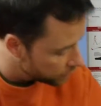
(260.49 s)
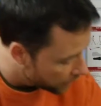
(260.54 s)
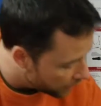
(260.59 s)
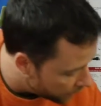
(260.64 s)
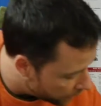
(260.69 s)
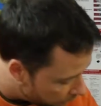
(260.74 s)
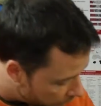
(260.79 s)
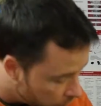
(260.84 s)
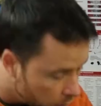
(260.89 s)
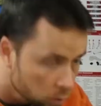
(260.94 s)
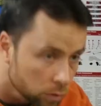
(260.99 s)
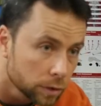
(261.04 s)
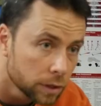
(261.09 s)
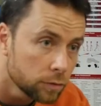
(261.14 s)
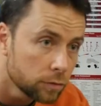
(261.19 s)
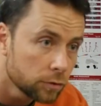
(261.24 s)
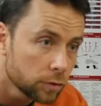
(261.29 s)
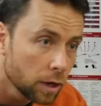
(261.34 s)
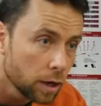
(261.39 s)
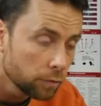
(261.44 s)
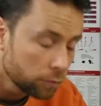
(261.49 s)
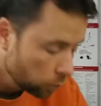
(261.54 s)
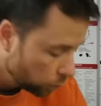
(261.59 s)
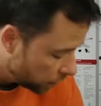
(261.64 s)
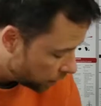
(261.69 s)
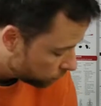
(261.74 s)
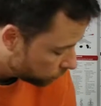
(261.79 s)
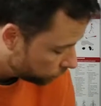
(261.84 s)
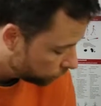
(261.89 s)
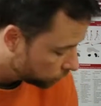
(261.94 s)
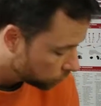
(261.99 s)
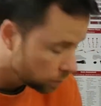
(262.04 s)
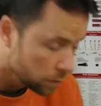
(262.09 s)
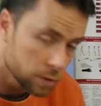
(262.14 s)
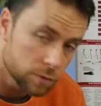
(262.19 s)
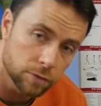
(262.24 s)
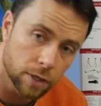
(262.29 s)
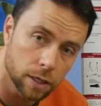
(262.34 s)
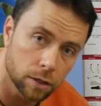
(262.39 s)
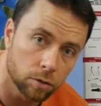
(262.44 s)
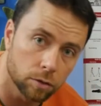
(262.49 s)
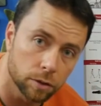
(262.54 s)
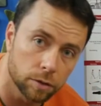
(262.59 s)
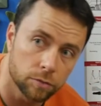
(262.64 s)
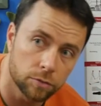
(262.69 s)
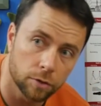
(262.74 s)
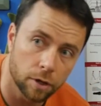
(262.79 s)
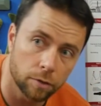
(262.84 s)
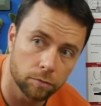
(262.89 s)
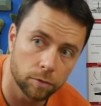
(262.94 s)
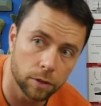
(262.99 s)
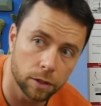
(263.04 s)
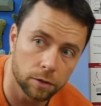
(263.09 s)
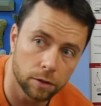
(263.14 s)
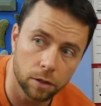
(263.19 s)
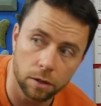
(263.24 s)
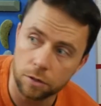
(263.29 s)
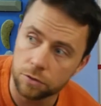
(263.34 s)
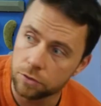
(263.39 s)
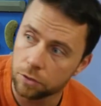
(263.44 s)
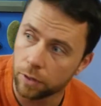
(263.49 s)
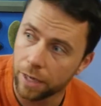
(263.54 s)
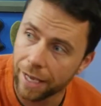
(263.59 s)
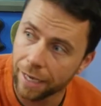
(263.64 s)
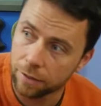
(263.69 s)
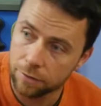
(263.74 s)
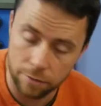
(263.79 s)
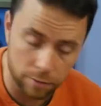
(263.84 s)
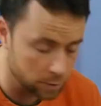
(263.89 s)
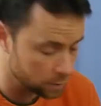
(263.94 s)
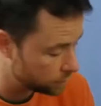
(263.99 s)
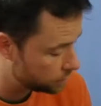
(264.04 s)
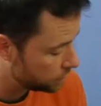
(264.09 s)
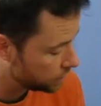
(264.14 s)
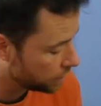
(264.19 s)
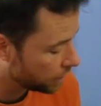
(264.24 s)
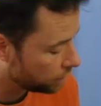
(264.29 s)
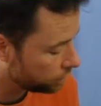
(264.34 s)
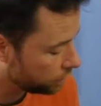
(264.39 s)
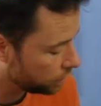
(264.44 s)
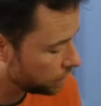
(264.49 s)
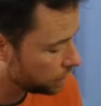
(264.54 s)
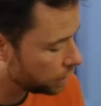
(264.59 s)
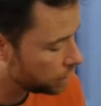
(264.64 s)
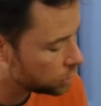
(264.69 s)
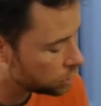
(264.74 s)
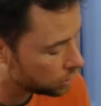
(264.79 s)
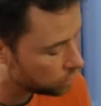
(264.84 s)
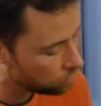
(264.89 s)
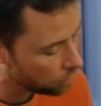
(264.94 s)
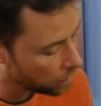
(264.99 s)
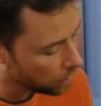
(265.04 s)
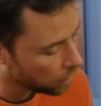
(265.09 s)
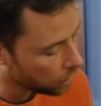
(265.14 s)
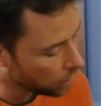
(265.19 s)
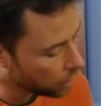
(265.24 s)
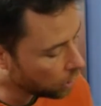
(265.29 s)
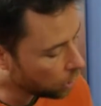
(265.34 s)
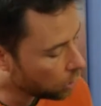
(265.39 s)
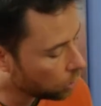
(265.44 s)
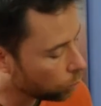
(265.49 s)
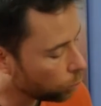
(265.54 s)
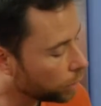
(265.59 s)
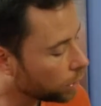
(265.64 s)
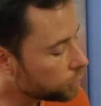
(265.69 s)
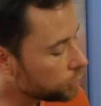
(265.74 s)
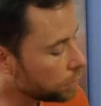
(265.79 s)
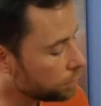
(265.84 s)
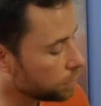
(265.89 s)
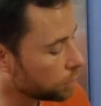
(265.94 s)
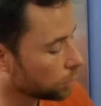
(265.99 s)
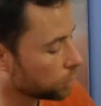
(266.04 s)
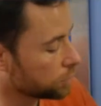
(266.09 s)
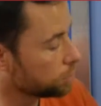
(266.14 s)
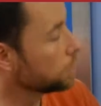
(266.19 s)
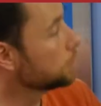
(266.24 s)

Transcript: that ankle lifts off mm-hmm. way before this ankle lifts off right there. So excellent to see that variation. What else have you noticed,